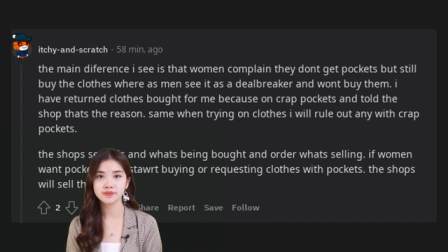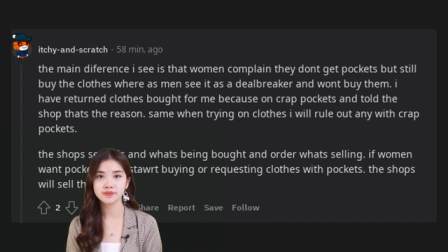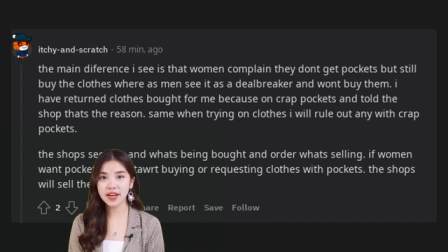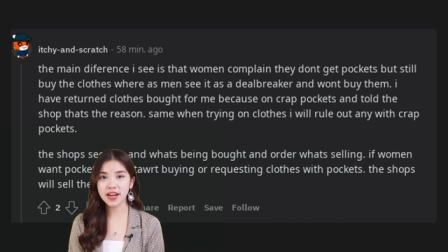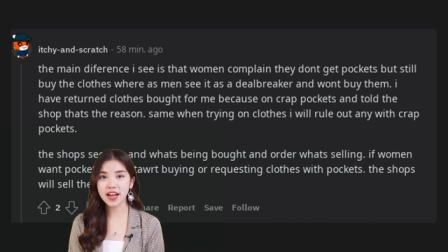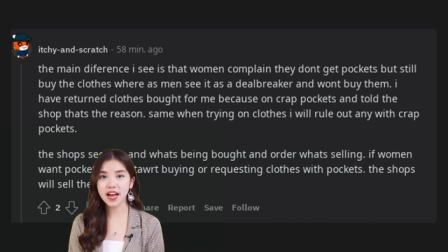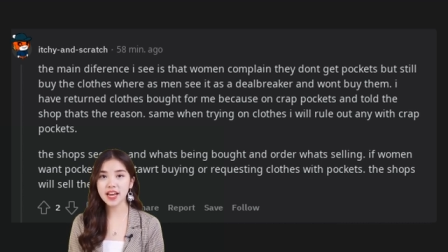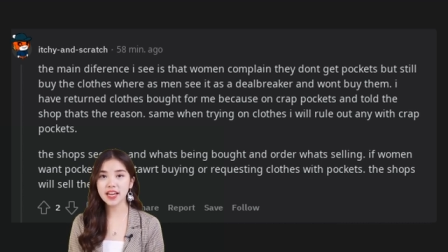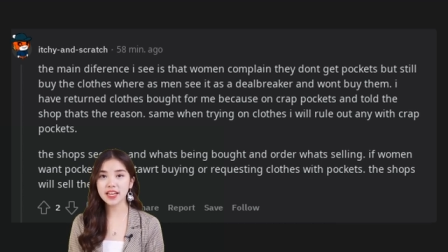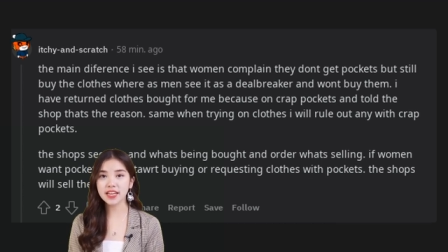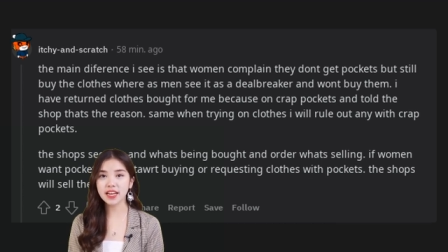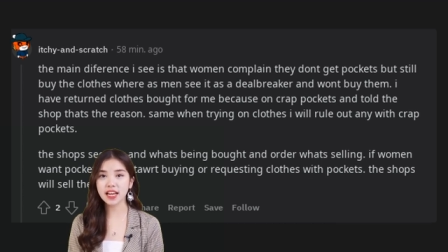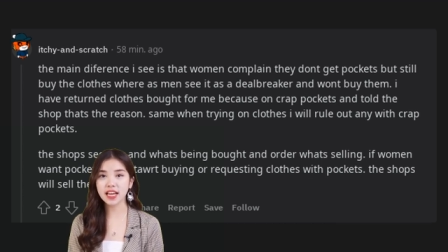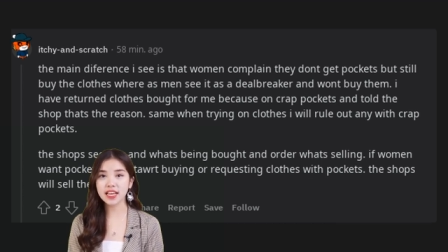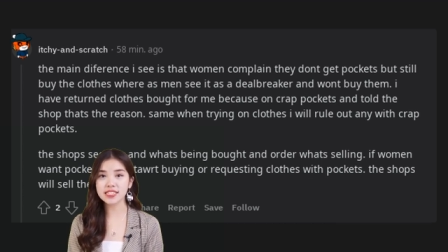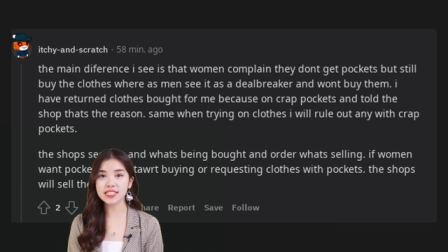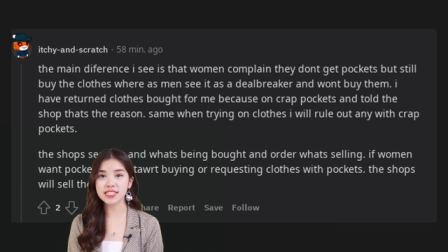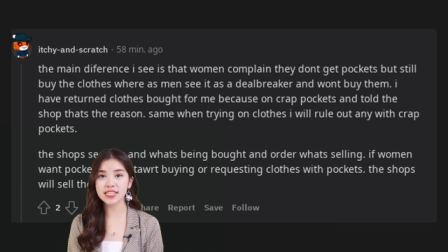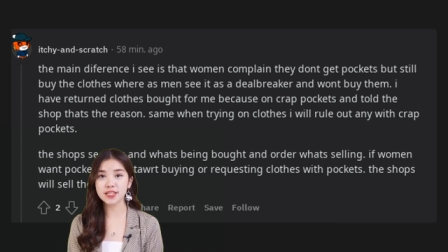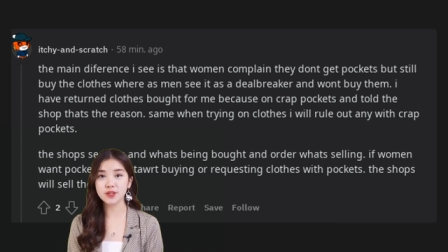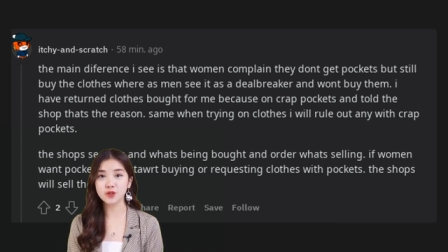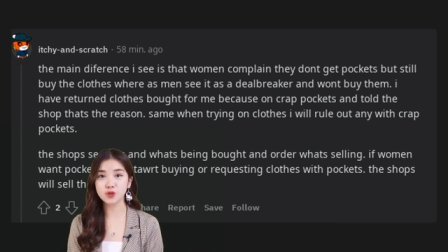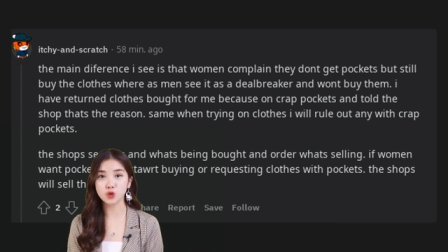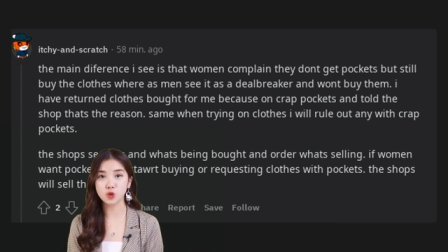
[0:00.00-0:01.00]
The shops
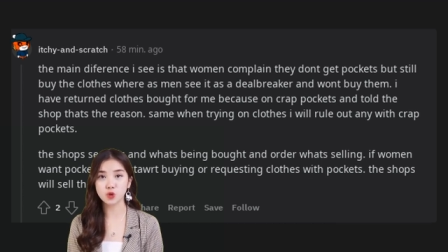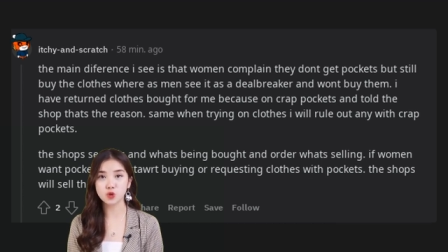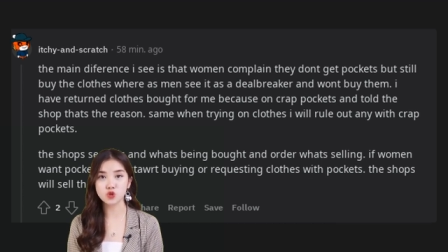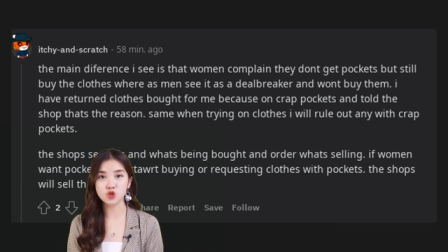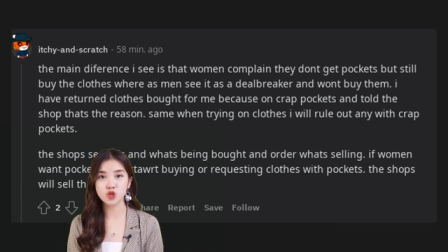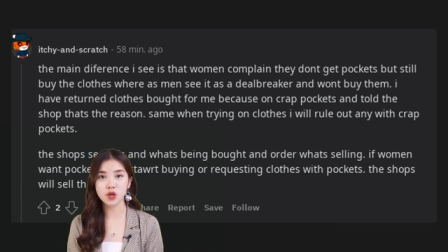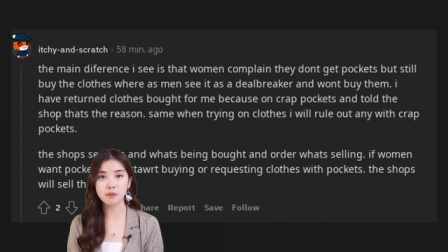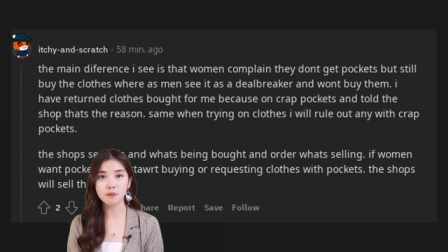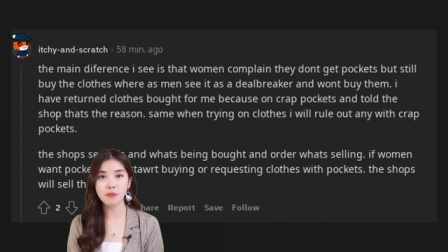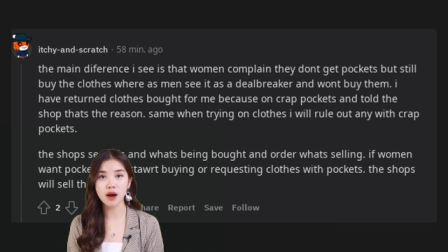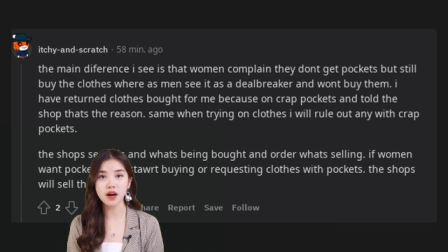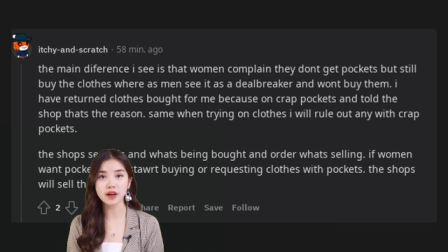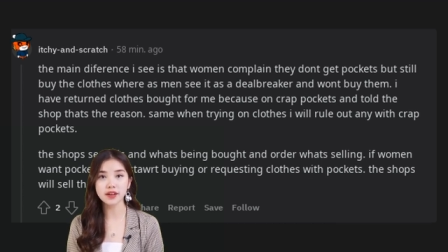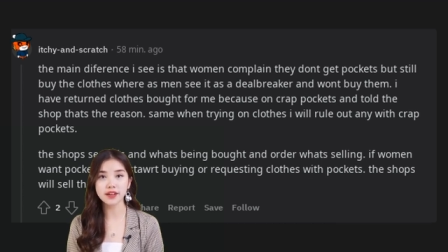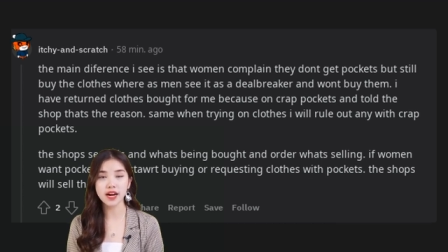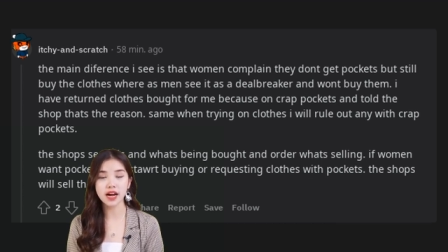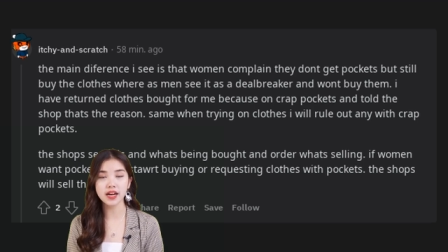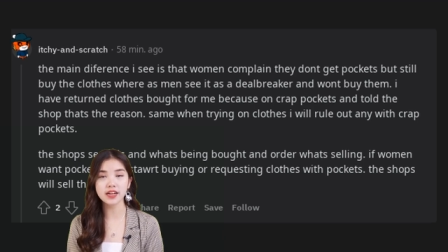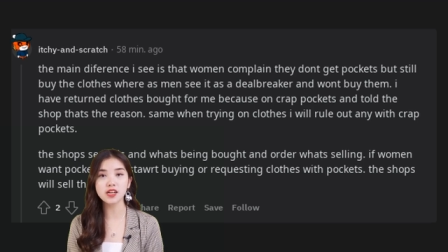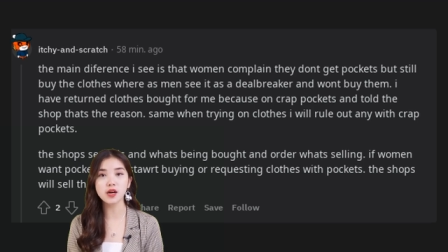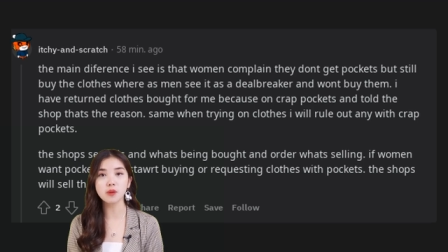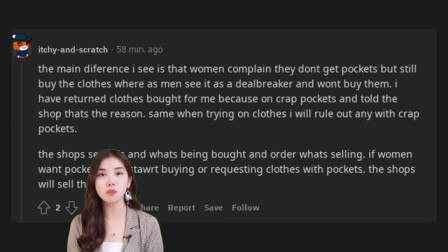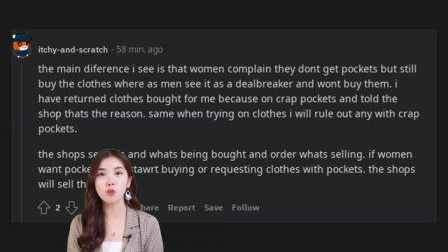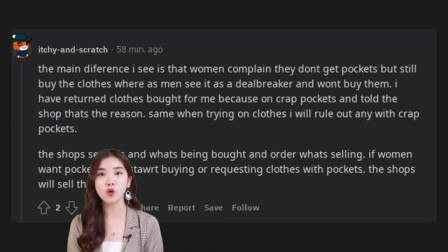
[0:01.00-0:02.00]
see this and
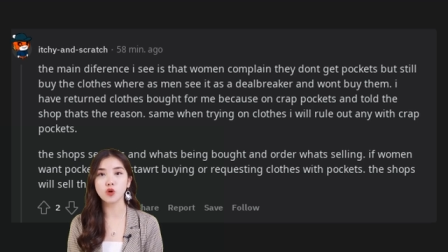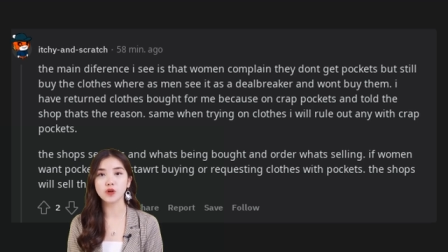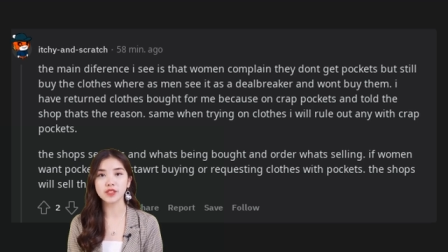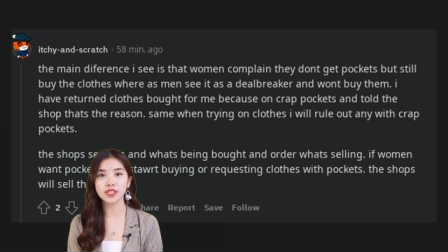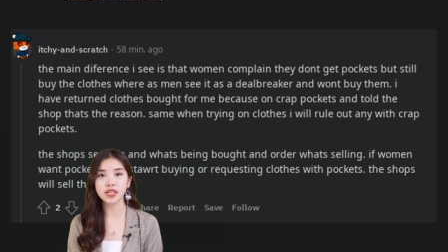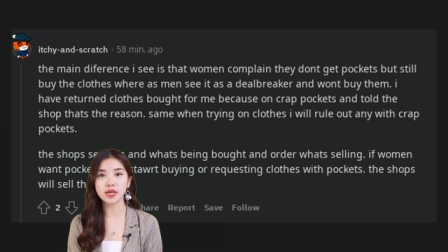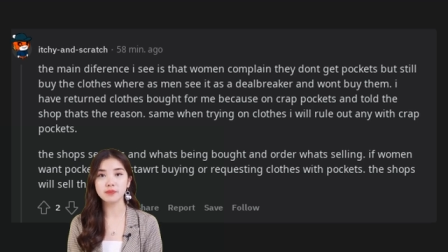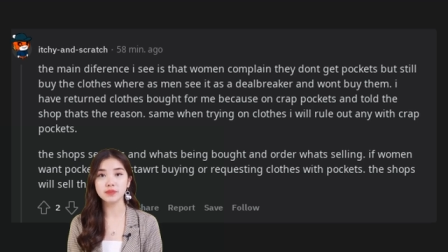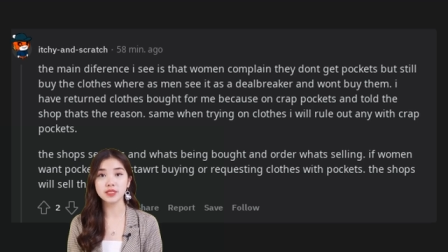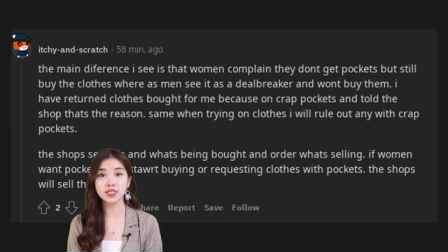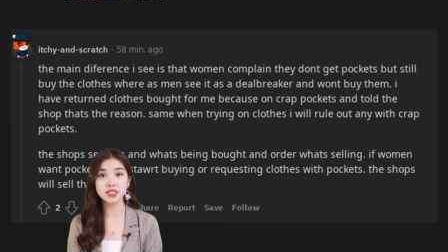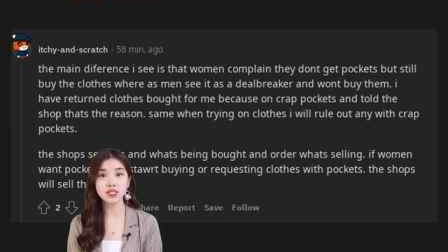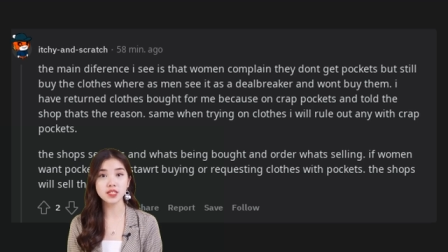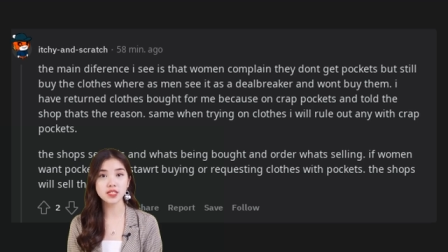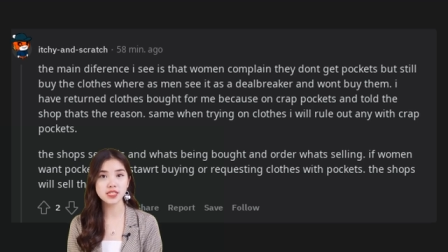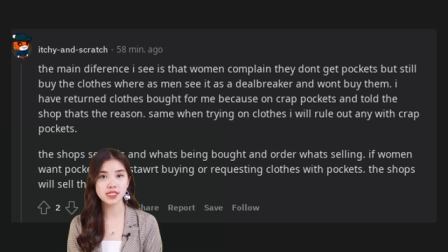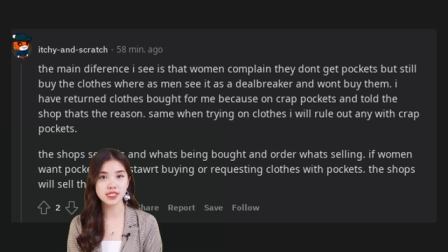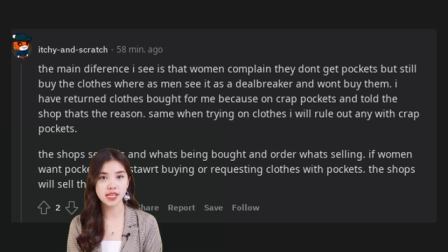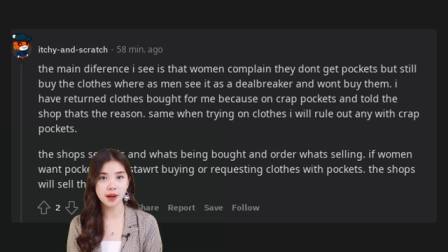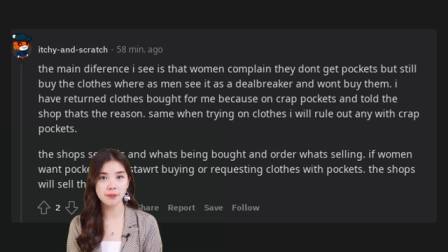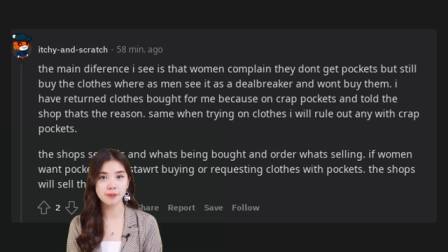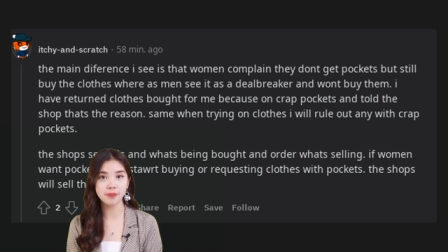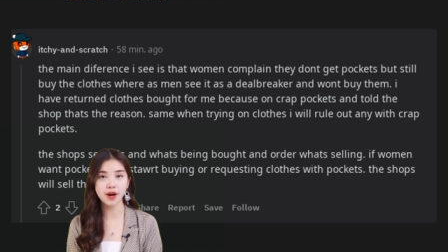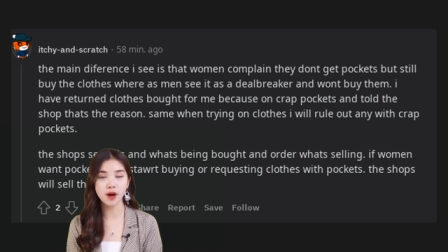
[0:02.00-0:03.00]
what's being bought and
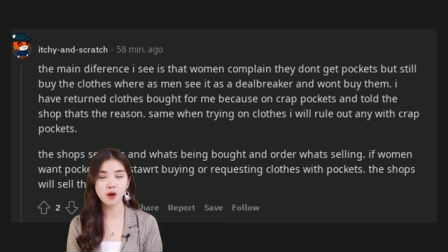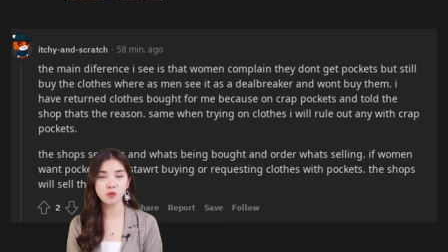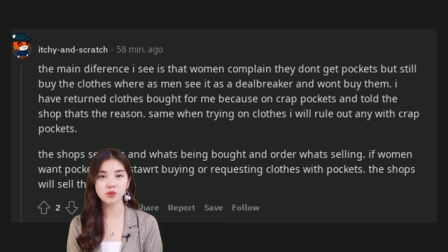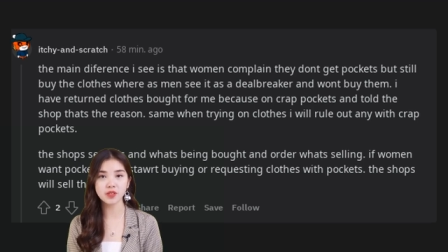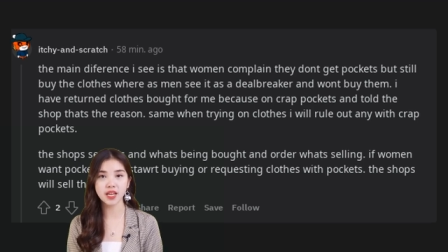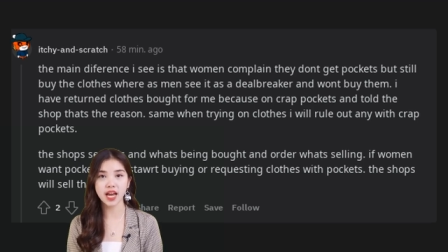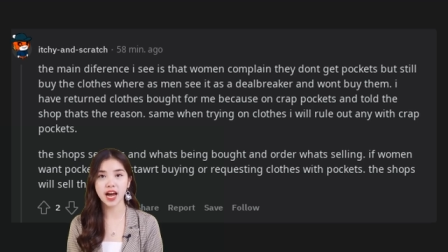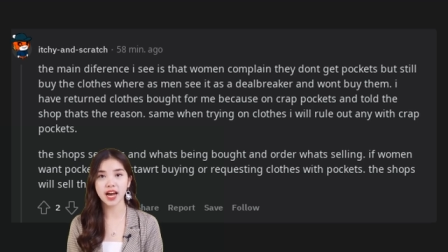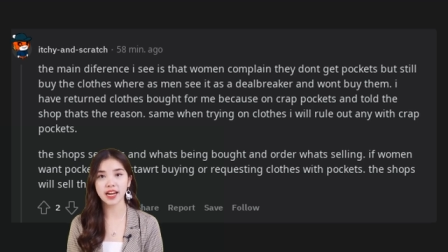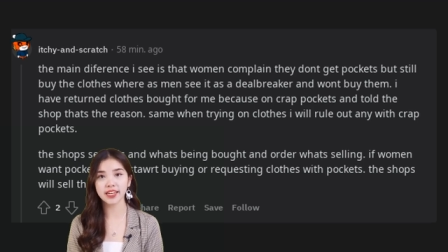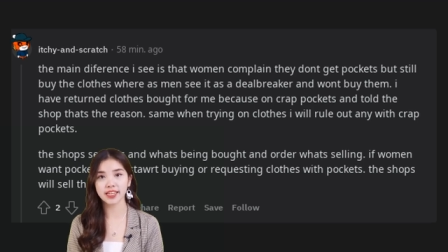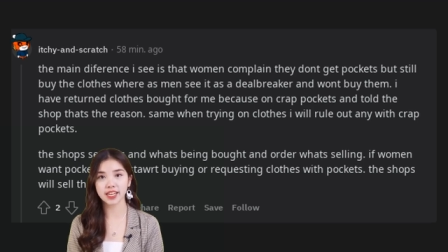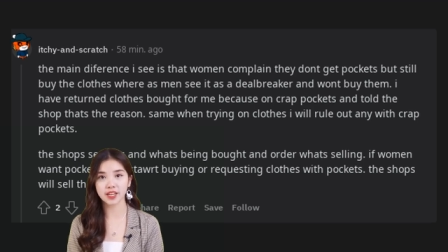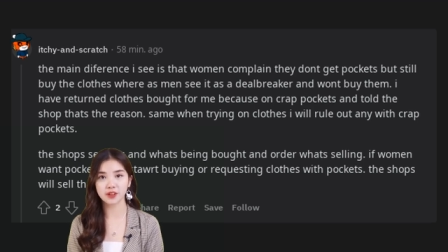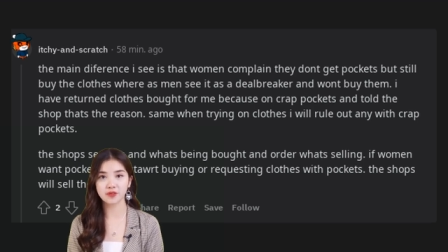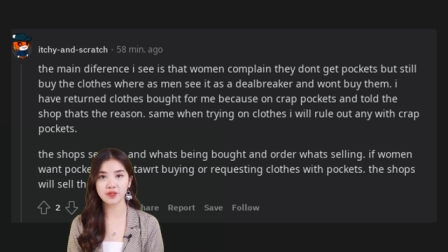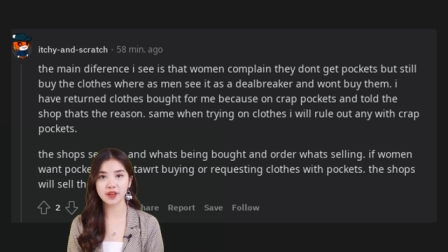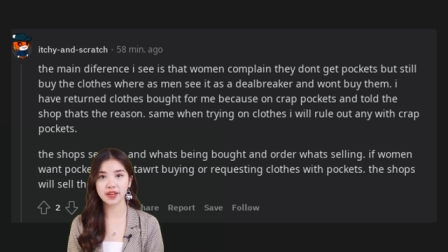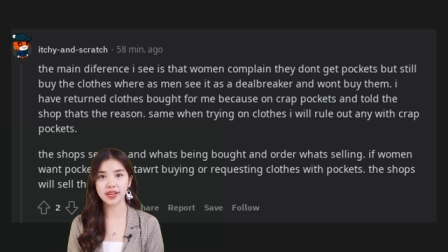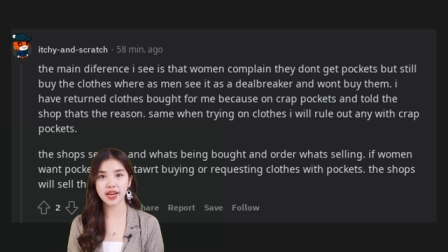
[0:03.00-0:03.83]
order what's selling.